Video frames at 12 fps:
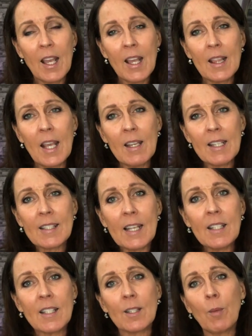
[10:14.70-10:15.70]
They
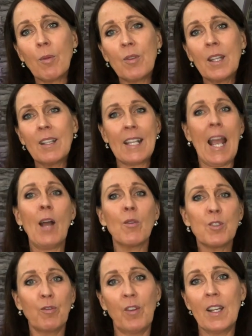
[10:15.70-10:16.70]
sense something
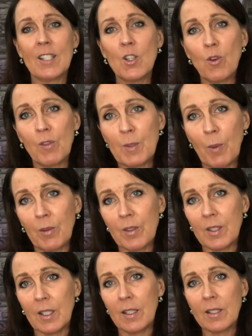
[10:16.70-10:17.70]
counterfeit in your
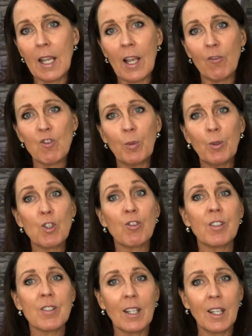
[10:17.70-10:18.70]
responses. They have trouble
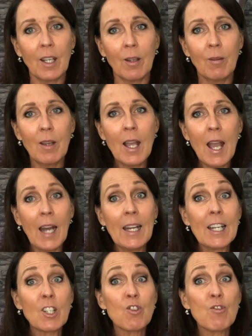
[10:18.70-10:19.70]
trusting you. And in
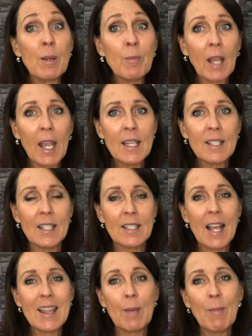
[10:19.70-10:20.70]
extreme cases,
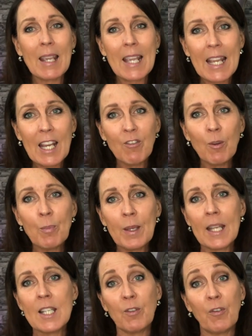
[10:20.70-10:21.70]
they may even
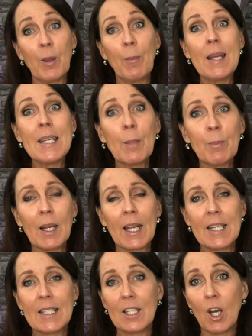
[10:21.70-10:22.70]
begin to feel
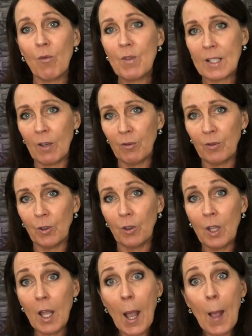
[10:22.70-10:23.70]
manipulated and resentful,
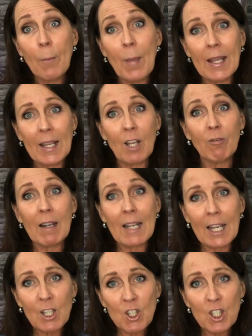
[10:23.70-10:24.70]
making a
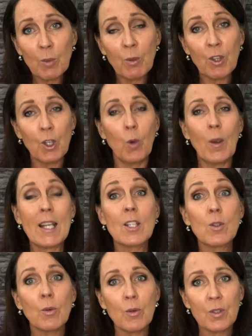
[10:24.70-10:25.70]
relationship with you
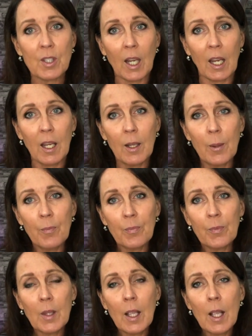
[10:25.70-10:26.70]
exhausting.
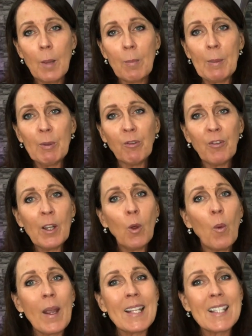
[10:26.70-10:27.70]
People feel
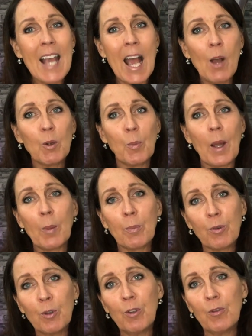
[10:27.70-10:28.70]
weighed down by
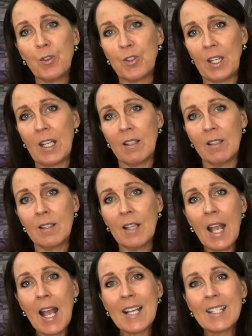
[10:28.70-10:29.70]
approval seekers
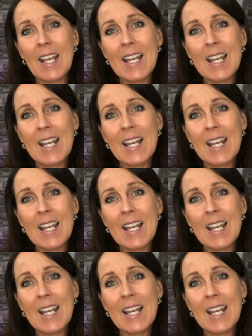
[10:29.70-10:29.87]
as their